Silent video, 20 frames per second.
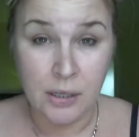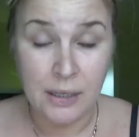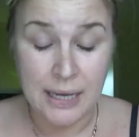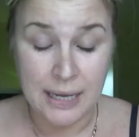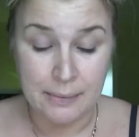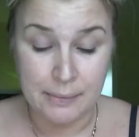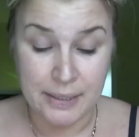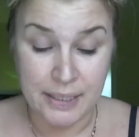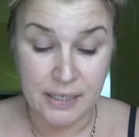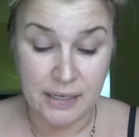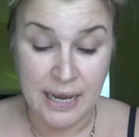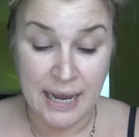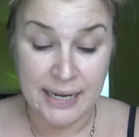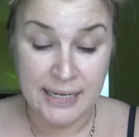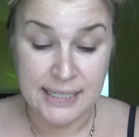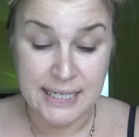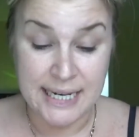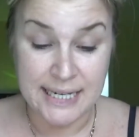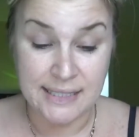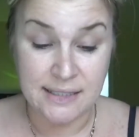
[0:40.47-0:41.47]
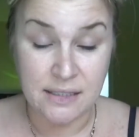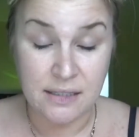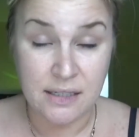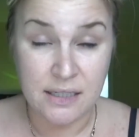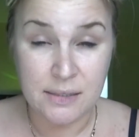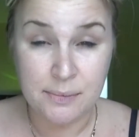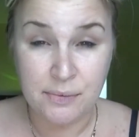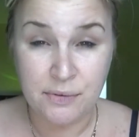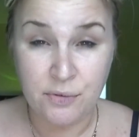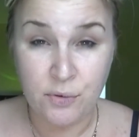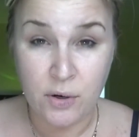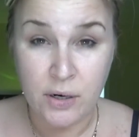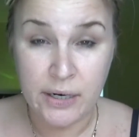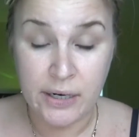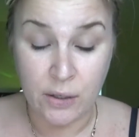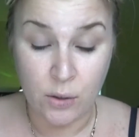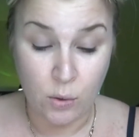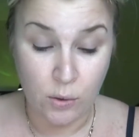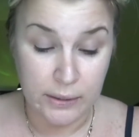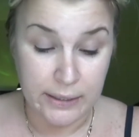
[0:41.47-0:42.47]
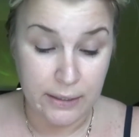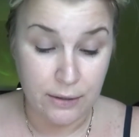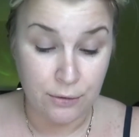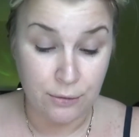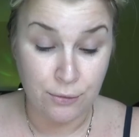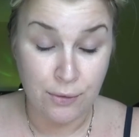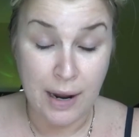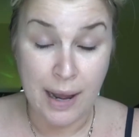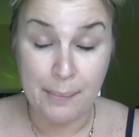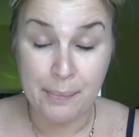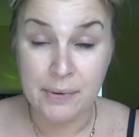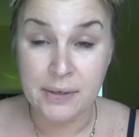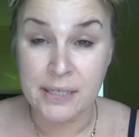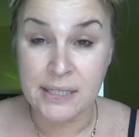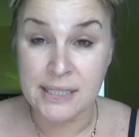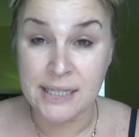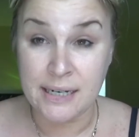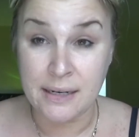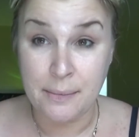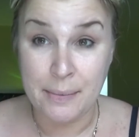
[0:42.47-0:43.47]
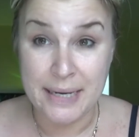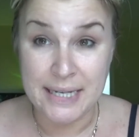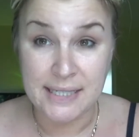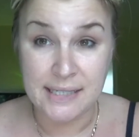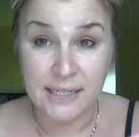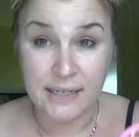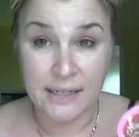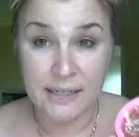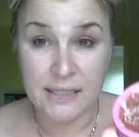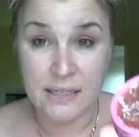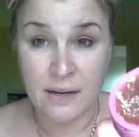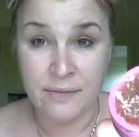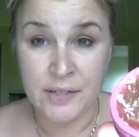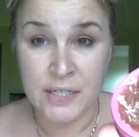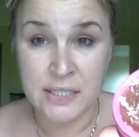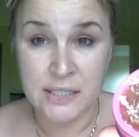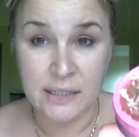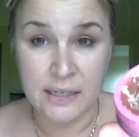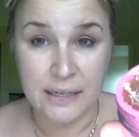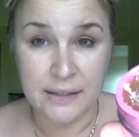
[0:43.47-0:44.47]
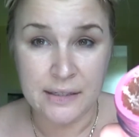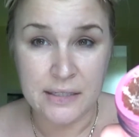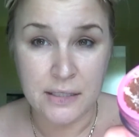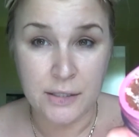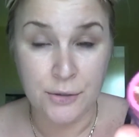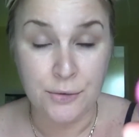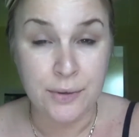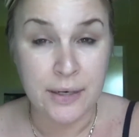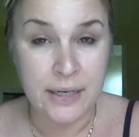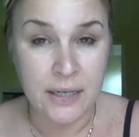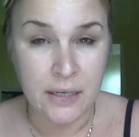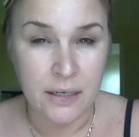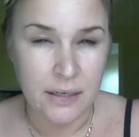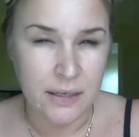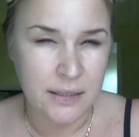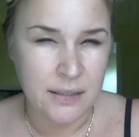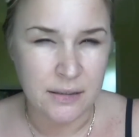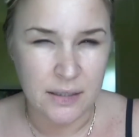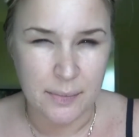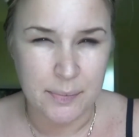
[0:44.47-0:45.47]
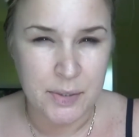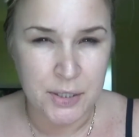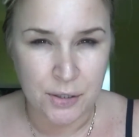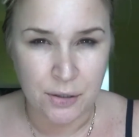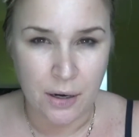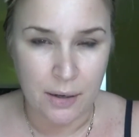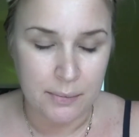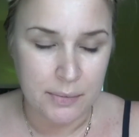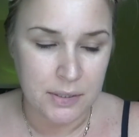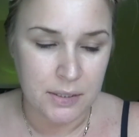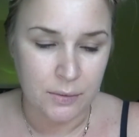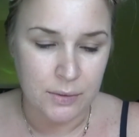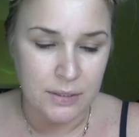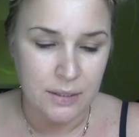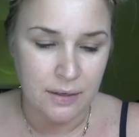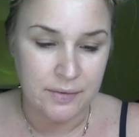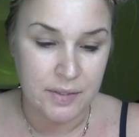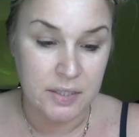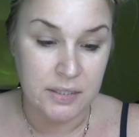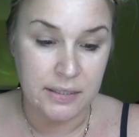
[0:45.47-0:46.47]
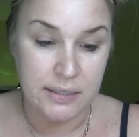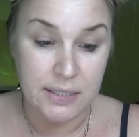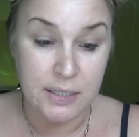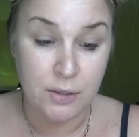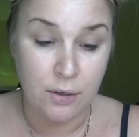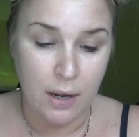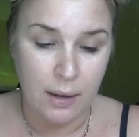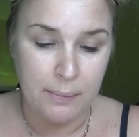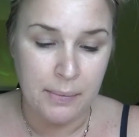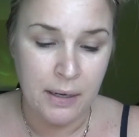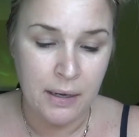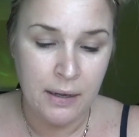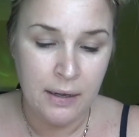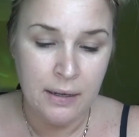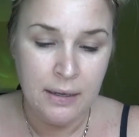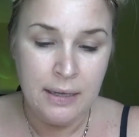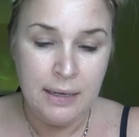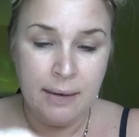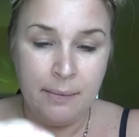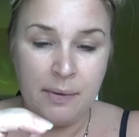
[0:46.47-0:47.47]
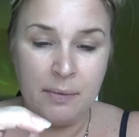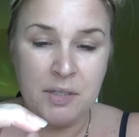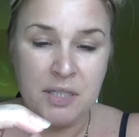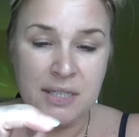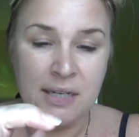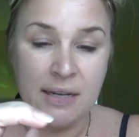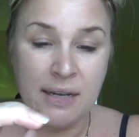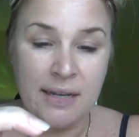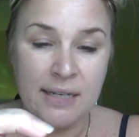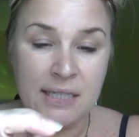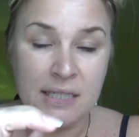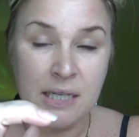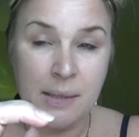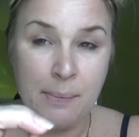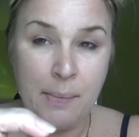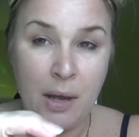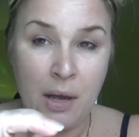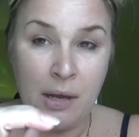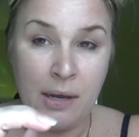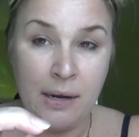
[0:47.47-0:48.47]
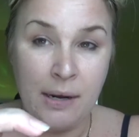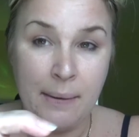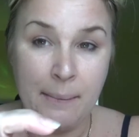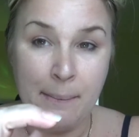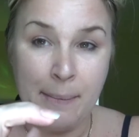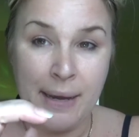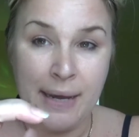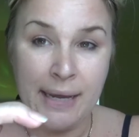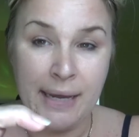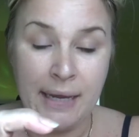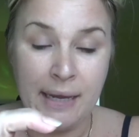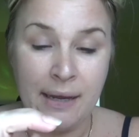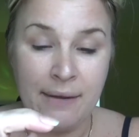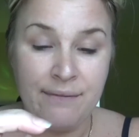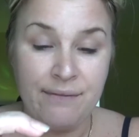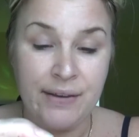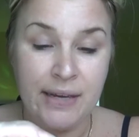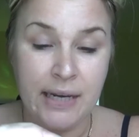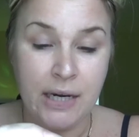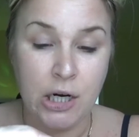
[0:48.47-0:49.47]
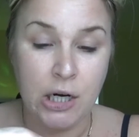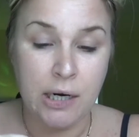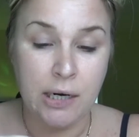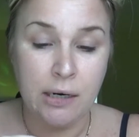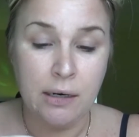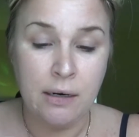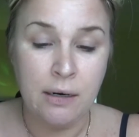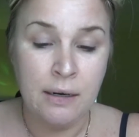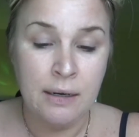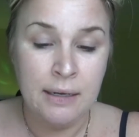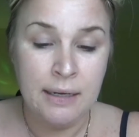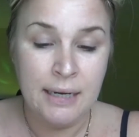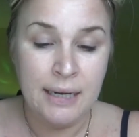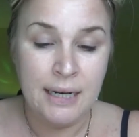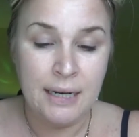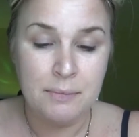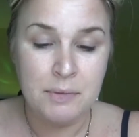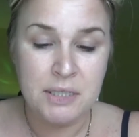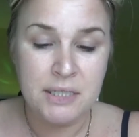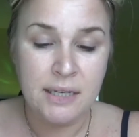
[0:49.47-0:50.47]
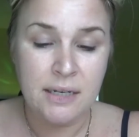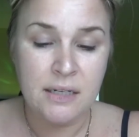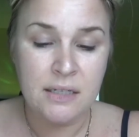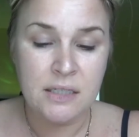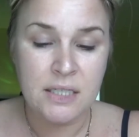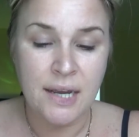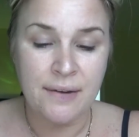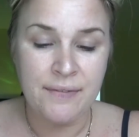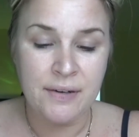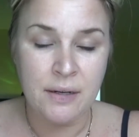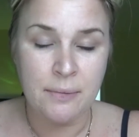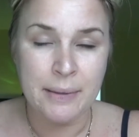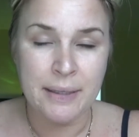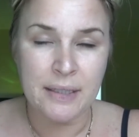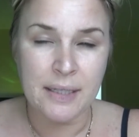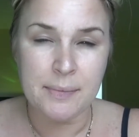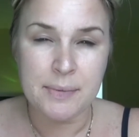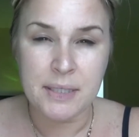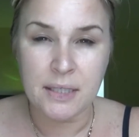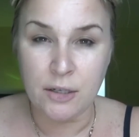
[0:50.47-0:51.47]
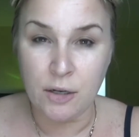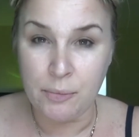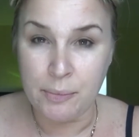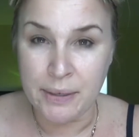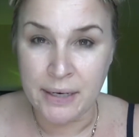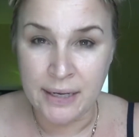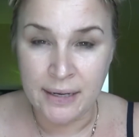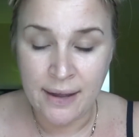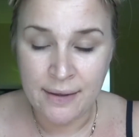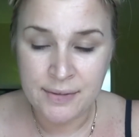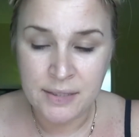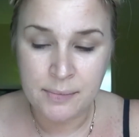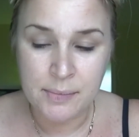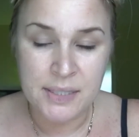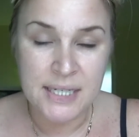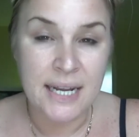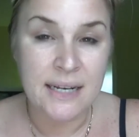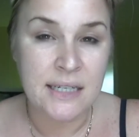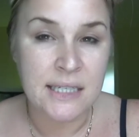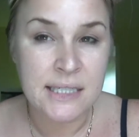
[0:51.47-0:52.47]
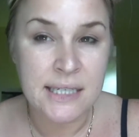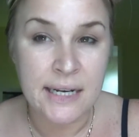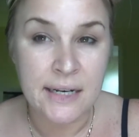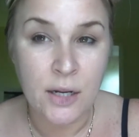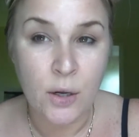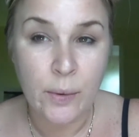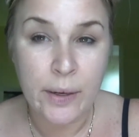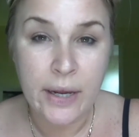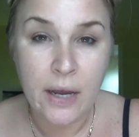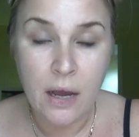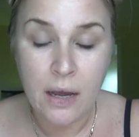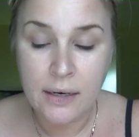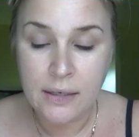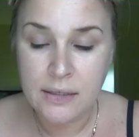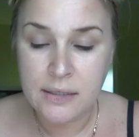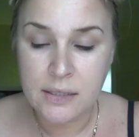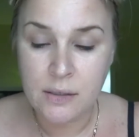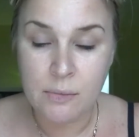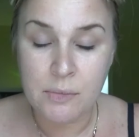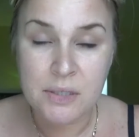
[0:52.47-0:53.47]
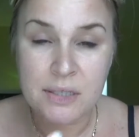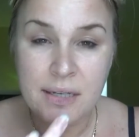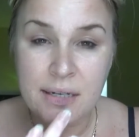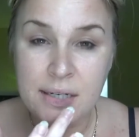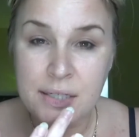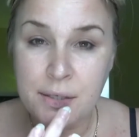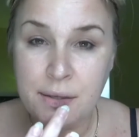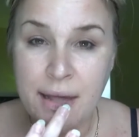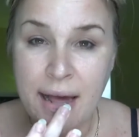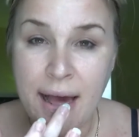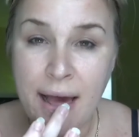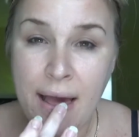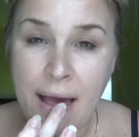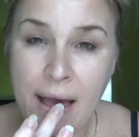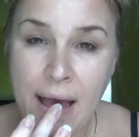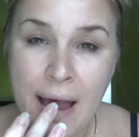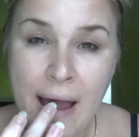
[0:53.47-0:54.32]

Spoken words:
I mean, I tasted this before and holy crap, is it amazing. It's obviously like this gritty, it's a lip scrub, so it's obviously a scrub. I'm just going to get some on my finger. I'm just going to soften up my lips a little bit. I have some dead skin going on, so I'm just going to do that.